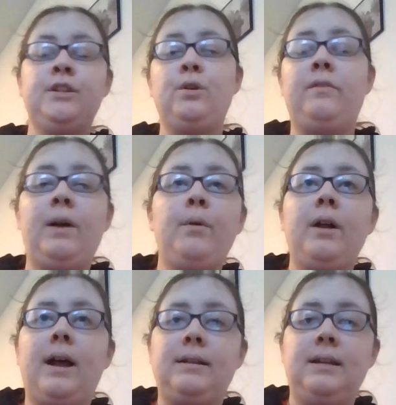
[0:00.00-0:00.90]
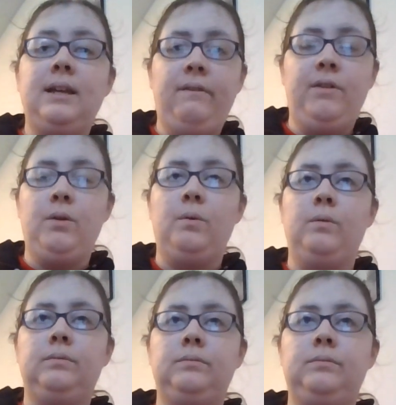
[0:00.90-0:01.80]
So if I were to give
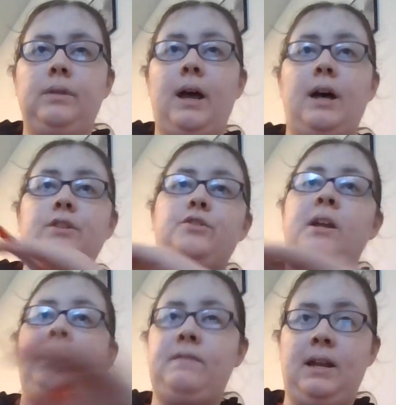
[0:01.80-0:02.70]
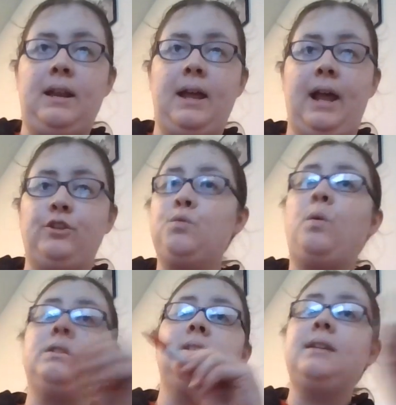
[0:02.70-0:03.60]
you a strand of DNA, just
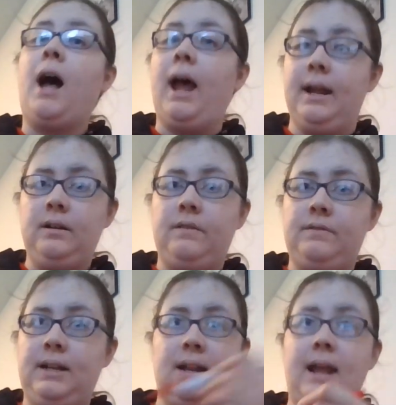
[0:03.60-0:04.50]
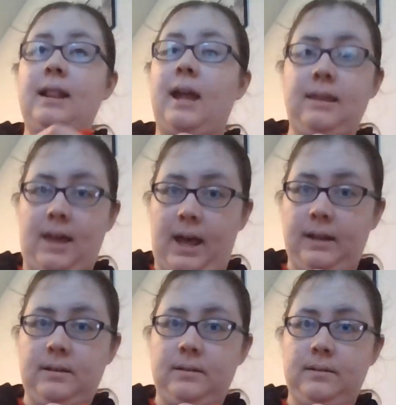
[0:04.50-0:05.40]
one side of DNA like
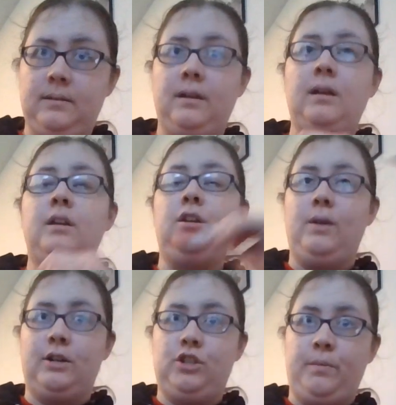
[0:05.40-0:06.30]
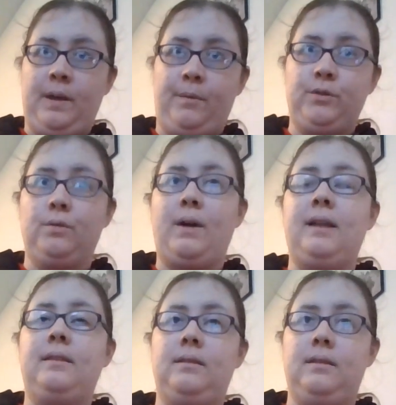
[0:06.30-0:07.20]
that, you guys should be able to
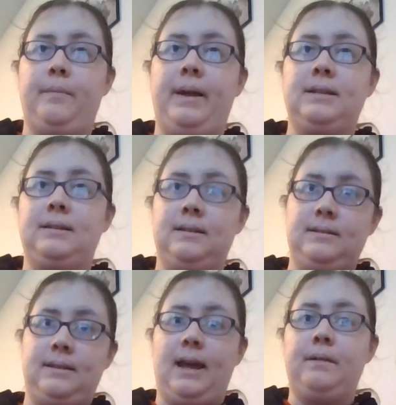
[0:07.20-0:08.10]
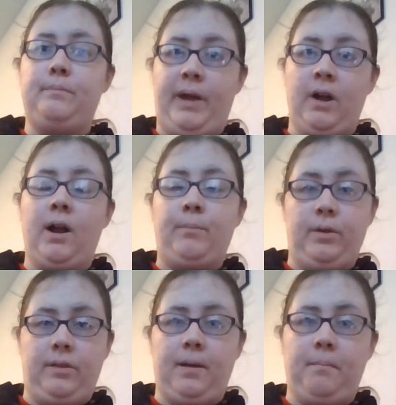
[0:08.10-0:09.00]
write the bases that pair up
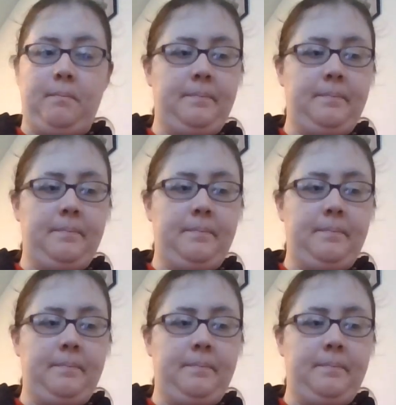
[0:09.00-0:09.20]
with them.